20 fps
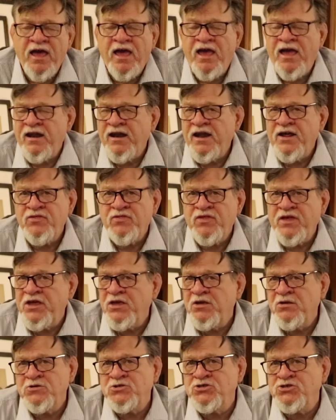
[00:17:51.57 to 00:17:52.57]
and I
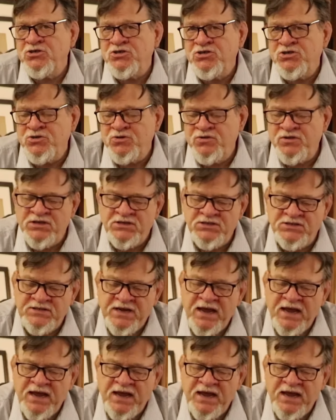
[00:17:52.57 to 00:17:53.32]
think you should do this.